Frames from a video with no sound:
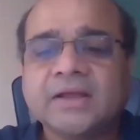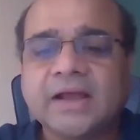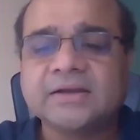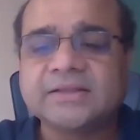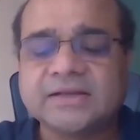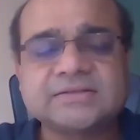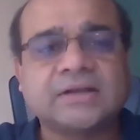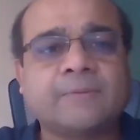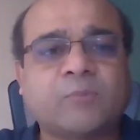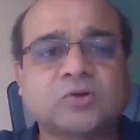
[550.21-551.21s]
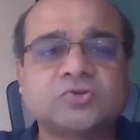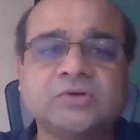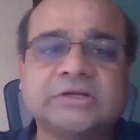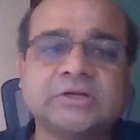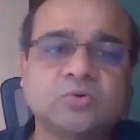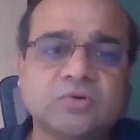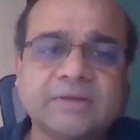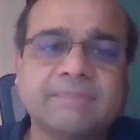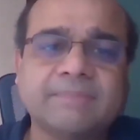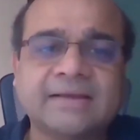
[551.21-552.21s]
And there is an opportunity to
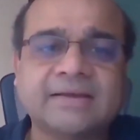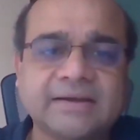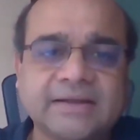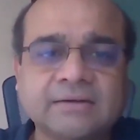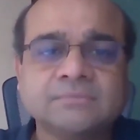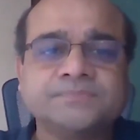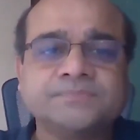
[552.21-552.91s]
rebank India,